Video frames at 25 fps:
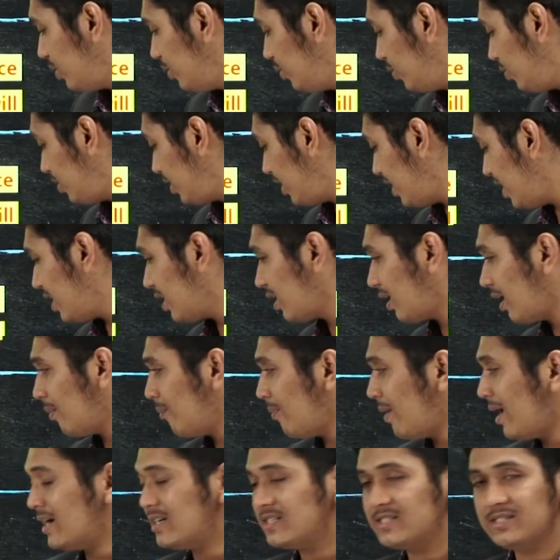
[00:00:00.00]
Nuclear
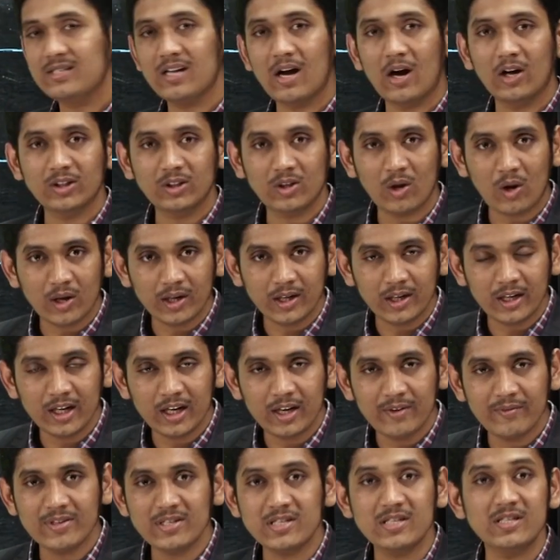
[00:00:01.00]
Command's
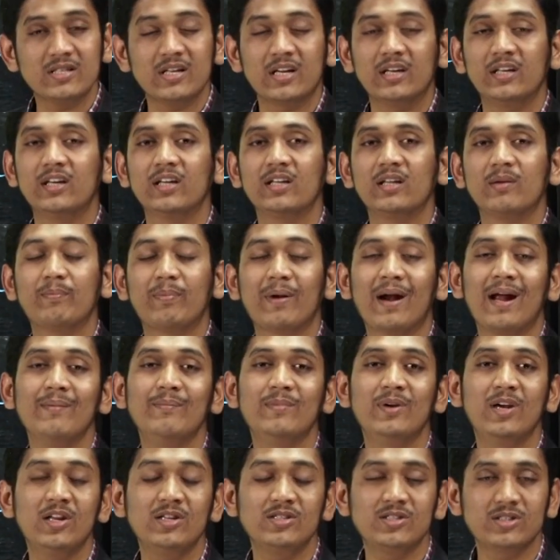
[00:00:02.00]
authority, which is under the Prime
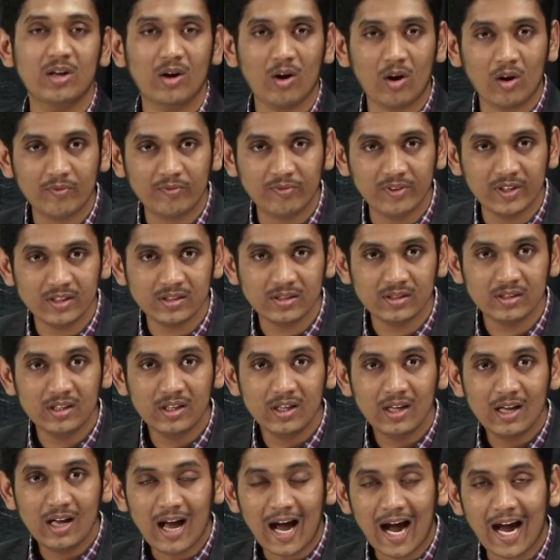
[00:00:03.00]
Minister office,
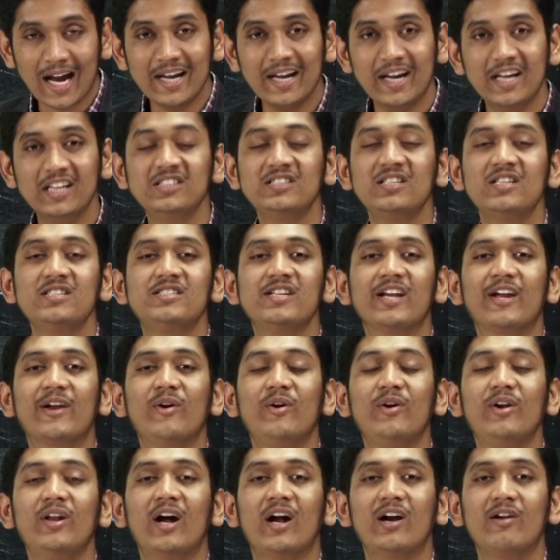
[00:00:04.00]
and National
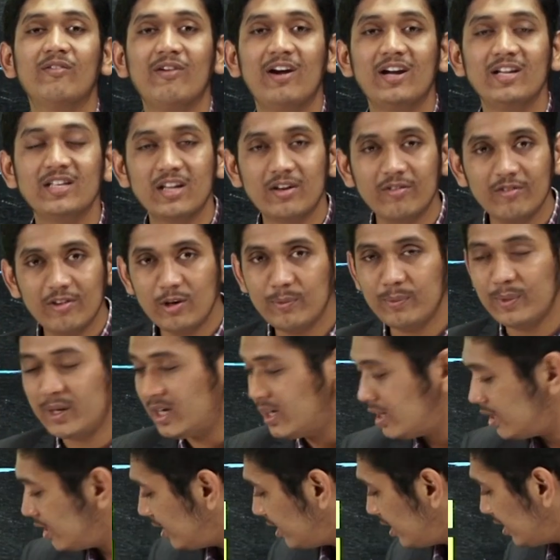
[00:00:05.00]
Security Advisor will be
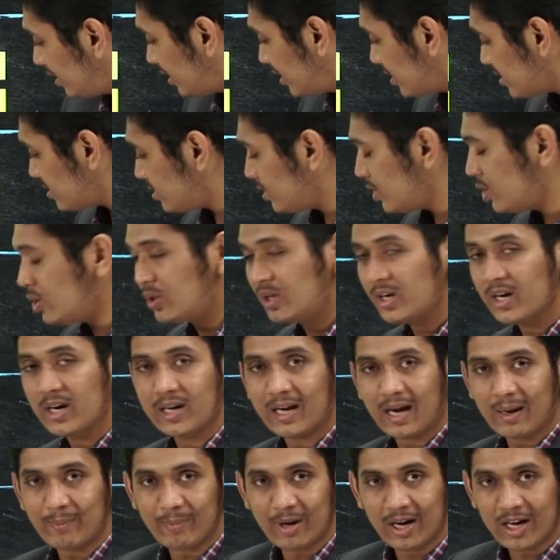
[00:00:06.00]
leading this Nuclear
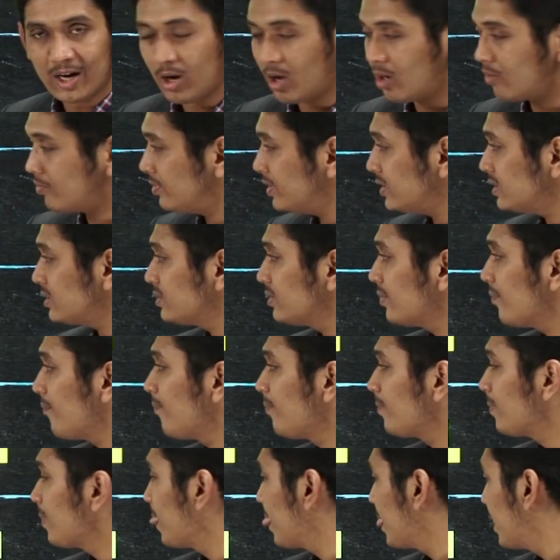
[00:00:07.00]
Command office.
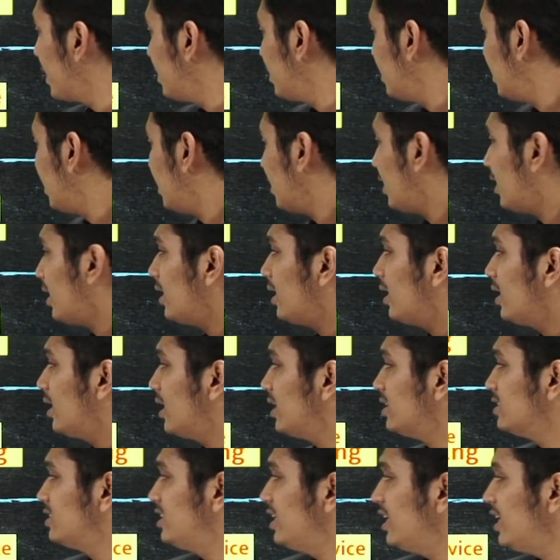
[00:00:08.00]

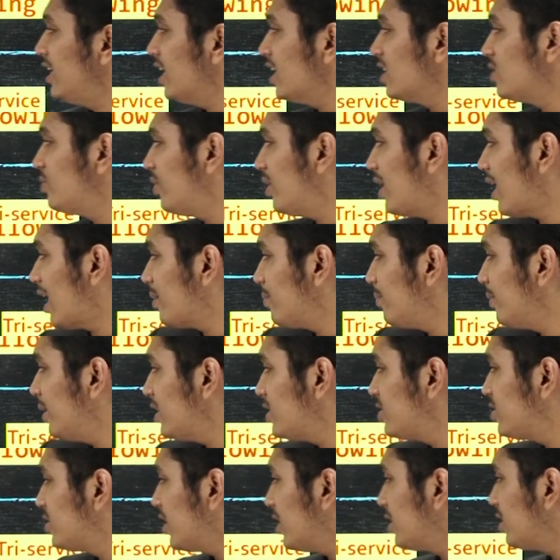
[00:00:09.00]
CDS will
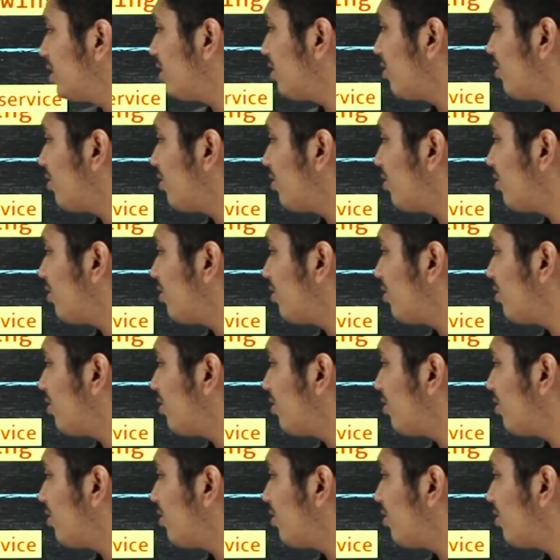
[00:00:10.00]
administer